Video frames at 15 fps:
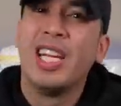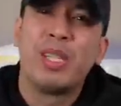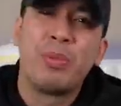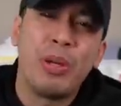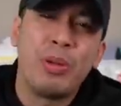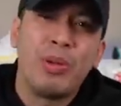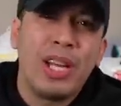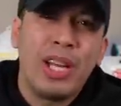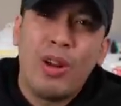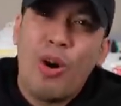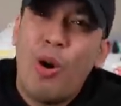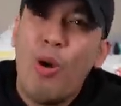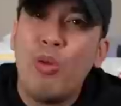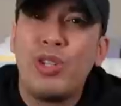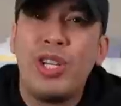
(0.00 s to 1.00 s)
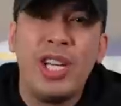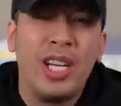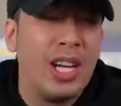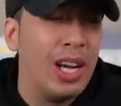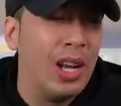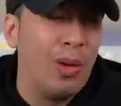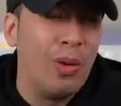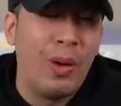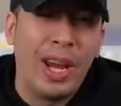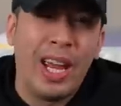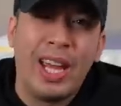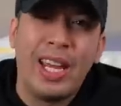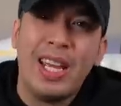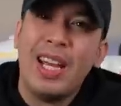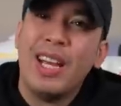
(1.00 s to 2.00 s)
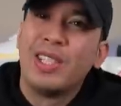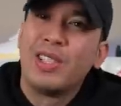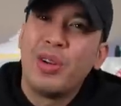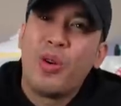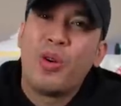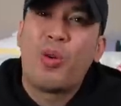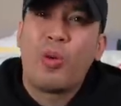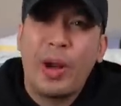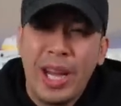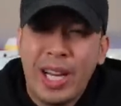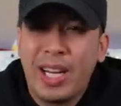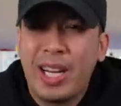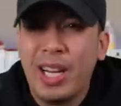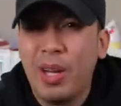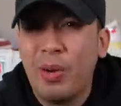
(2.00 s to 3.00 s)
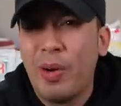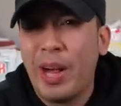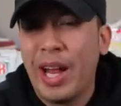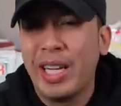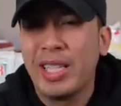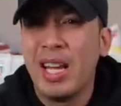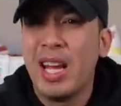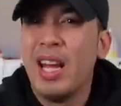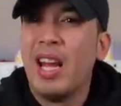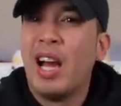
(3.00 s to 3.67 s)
especially with that O G colorway, some great colorways.